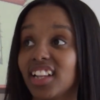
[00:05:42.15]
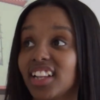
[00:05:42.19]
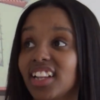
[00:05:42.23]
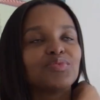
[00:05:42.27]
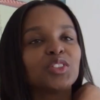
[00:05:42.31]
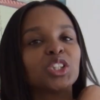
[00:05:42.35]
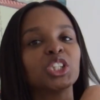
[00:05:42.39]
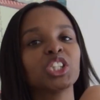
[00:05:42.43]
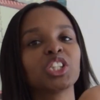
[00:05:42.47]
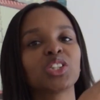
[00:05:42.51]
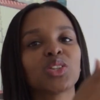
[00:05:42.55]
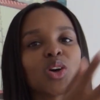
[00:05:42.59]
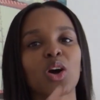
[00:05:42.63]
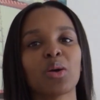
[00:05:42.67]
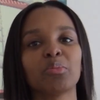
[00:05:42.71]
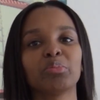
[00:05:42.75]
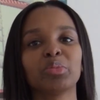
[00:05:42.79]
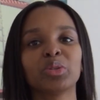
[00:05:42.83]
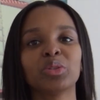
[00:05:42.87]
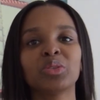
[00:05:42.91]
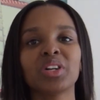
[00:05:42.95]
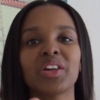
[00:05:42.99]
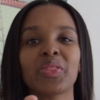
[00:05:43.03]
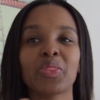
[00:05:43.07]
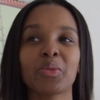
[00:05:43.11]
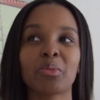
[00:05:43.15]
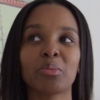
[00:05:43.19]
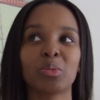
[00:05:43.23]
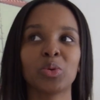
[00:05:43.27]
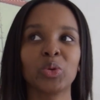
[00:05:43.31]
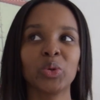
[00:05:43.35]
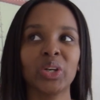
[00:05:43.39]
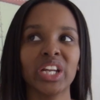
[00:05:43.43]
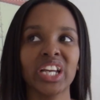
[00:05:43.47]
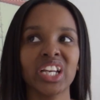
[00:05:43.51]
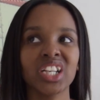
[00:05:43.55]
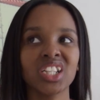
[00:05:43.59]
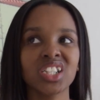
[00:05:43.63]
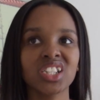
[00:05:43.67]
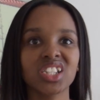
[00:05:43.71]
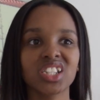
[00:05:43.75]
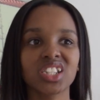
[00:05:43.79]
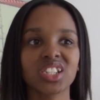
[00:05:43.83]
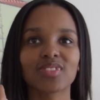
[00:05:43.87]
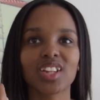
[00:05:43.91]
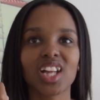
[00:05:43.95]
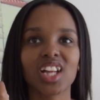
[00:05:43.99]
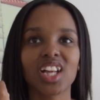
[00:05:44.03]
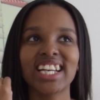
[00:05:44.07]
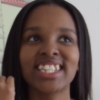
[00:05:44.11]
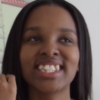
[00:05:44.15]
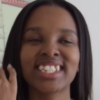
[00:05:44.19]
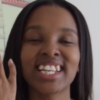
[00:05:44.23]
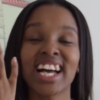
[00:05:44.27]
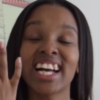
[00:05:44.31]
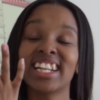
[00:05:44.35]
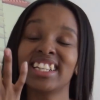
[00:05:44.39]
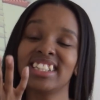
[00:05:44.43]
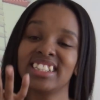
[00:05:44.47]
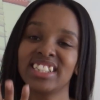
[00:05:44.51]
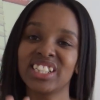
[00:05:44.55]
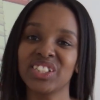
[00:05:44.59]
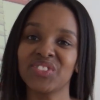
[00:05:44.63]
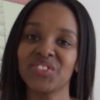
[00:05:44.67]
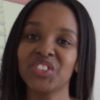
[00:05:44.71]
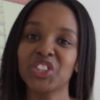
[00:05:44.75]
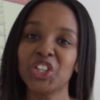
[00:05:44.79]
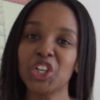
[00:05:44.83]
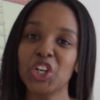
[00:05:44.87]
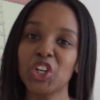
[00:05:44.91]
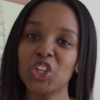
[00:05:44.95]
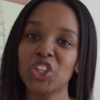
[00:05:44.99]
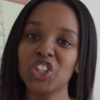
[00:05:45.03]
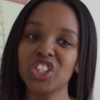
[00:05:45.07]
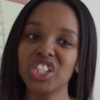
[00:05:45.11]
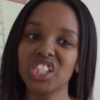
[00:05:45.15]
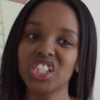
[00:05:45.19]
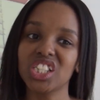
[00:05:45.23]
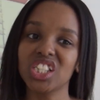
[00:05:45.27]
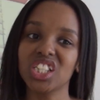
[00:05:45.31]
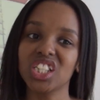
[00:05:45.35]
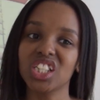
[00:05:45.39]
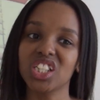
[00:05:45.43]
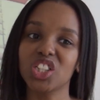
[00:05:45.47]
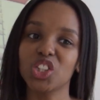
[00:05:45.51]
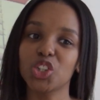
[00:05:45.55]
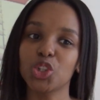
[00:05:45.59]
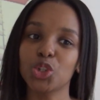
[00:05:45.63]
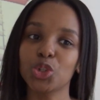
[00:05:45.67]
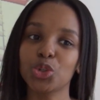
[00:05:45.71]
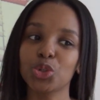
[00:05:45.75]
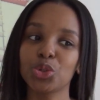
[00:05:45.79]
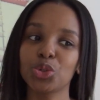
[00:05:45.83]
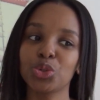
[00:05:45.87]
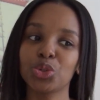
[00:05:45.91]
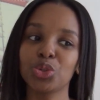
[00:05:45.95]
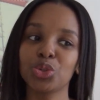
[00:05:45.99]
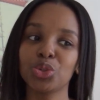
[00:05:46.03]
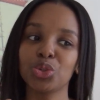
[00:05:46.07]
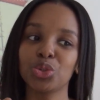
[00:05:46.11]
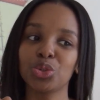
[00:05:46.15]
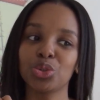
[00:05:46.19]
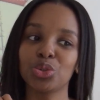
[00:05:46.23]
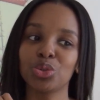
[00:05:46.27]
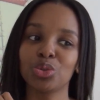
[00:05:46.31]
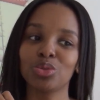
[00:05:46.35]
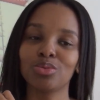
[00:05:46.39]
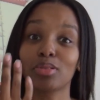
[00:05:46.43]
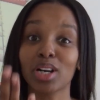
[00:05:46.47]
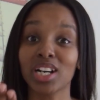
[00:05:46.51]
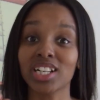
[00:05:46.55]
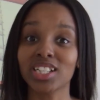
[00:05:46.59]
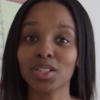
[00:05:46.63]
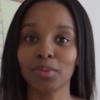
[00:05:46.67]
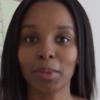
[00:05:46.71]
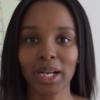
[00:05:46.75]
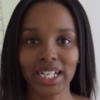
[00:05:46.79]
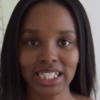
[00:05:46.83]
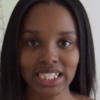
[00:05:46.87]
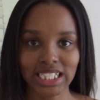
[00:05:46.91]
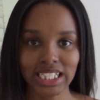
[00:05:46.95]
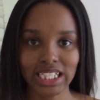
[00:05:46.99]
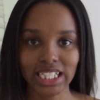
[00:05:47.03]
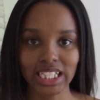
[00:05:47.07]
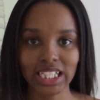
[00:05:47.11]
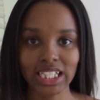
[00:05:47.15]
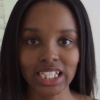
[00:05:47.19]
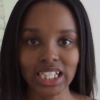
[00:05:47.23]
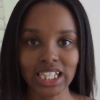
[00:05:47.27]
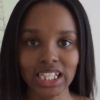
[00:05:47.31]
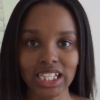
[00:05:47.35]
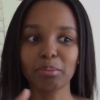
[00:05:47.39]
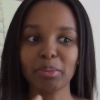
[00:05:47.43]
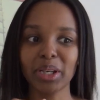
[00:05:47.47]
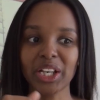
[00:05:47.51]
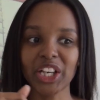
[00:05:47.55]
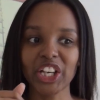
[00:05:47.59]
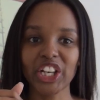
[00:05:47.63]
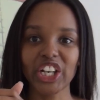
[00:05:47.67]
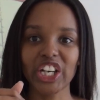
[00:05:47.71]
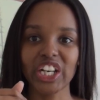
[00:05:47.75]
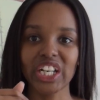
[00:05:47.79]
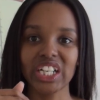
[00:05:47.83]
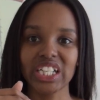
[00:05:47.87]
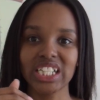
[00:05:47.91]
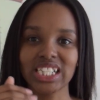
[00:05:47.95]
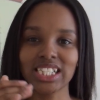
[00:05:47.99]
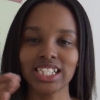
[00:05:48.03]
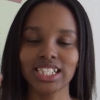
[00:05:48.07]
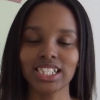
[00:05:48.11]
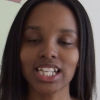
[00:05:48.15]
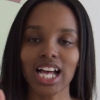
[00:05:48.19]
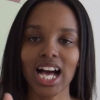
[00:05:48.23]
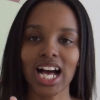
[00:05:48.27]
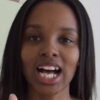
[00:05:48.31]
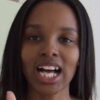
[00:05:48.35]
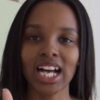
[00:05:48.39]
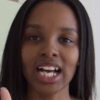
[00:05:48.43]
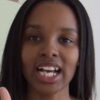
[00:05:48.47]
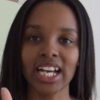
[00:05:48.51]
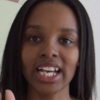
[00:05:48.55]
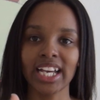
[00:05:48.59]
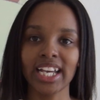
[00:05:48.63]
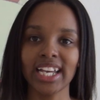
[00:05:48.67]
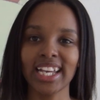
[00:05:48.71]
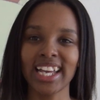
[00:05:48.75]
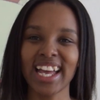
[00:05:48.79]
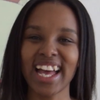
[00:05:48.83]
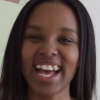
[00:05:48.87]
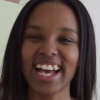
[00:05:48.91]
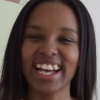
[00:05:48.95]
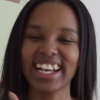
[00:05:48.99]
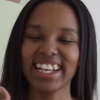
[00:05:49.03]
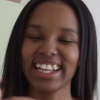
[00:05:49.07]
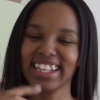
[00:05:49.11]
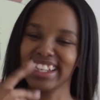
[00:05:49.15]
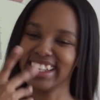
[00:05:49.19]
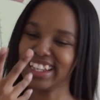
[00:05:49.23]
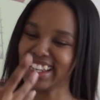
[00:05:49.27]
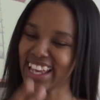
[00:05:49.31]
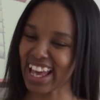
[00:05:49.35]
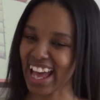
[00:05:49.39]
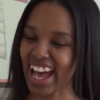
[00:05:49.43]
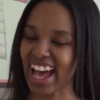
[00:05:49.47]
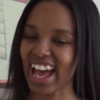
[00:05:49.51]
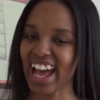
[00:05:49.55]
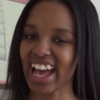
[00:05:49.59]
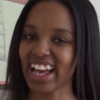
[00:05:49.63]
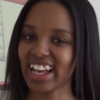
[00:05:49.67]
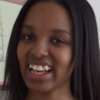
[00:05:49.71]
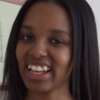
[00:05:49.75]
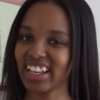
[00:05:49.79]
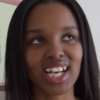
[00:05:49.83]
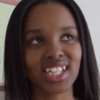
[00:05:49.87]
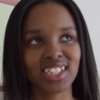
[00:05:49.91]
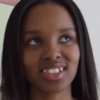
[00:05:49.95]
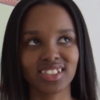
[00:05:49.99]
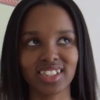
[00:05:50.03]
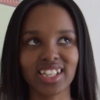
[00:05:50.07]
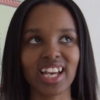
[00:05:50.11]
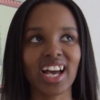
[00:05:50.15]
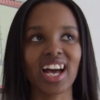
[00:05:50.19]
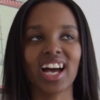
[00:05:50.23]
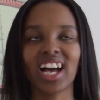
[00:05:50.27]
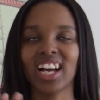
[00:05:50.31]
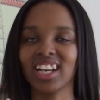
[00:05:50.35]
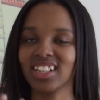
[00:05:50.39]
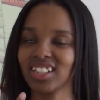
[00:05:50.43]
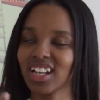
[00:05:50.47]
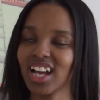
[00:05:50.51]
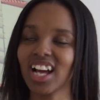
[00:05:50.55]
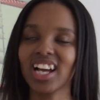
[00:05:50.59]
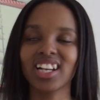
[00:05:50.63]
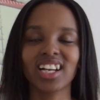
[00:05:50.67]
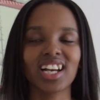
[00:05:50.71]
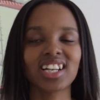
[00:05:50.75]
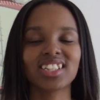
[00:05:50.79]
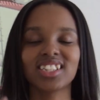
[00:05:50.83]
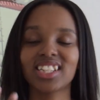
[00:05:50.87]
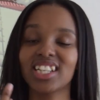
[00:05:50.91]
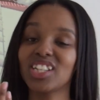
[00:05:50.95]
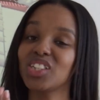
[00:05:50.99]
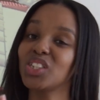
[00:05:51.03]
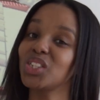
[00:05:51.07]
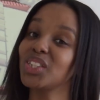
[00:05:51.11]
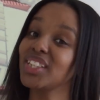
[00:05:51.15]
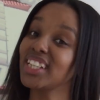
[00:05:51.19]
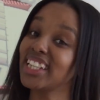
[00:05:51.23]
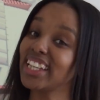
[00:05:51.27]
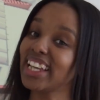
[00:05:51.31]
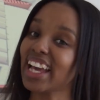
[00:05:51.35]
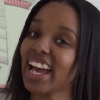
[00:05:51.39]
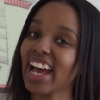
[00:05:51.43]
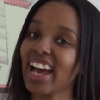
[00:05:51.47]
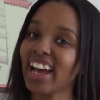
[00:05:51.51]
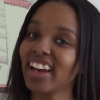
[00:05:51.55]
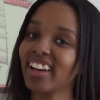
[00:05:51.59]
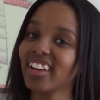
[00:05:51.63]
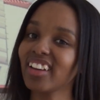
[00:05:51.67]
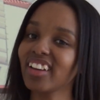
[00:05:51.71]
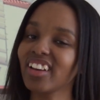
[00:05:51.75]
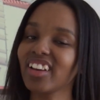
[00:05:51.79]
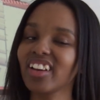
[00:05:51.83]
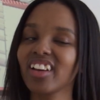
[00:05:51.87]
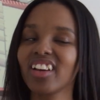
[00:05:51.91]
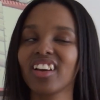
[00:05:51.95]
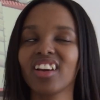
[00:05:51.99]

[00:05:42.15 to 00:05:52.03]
For example, in the mornings it's kind of difficult to brush my teeth because I gag. I tend to gag.